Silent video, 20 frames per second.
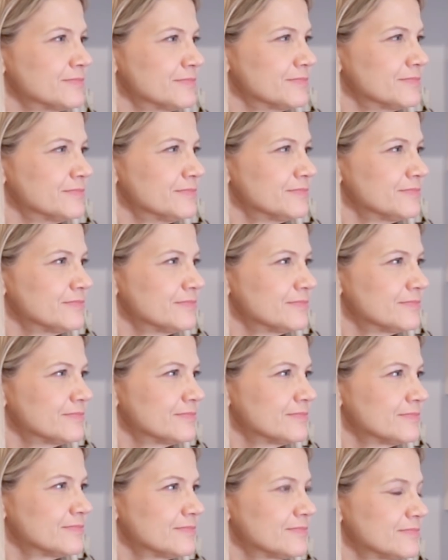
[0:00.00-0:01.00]

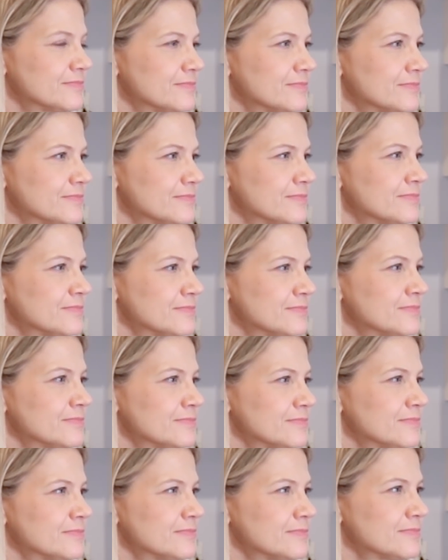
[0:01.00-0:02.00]

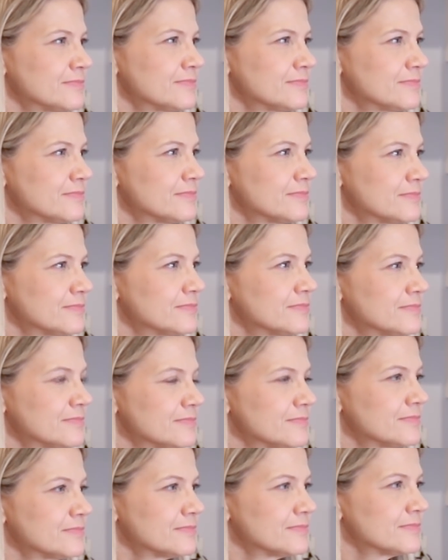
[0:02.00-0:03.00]

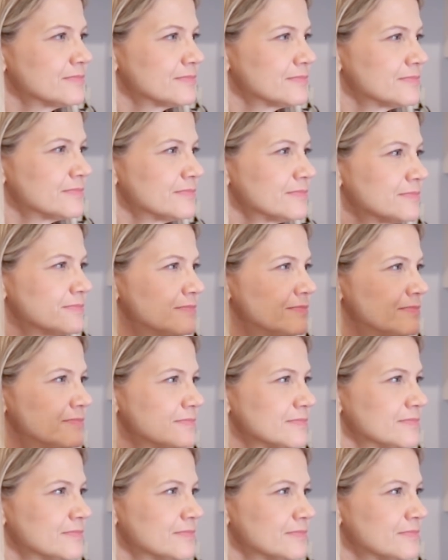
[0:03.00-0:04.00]

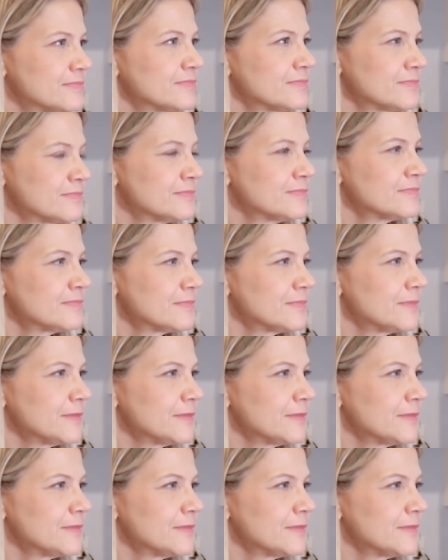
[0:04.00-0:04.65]
(not speaking)